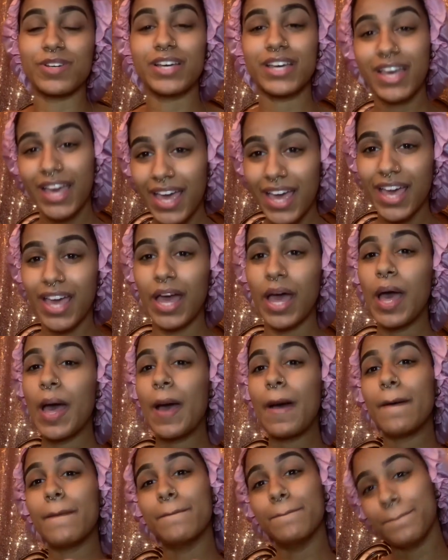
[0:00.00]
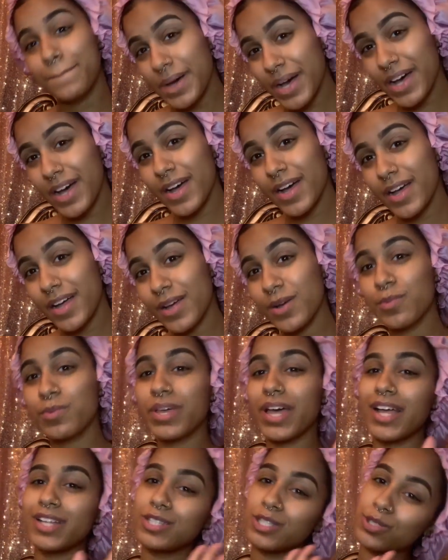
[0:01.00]
care. But we
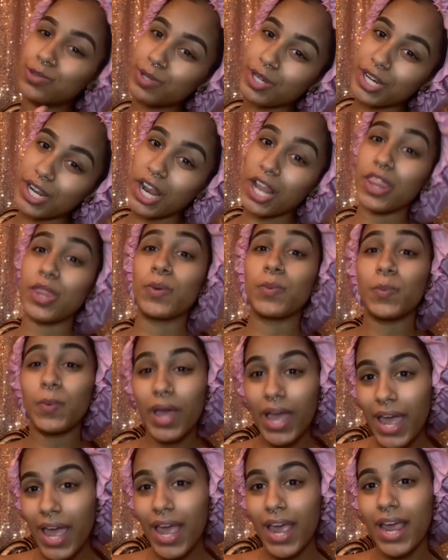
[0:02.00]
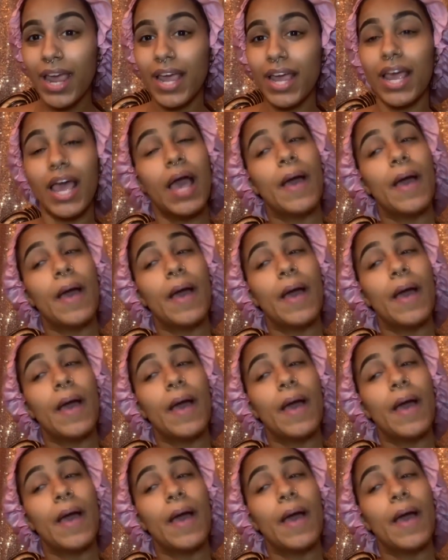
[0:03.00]
had to do it another way,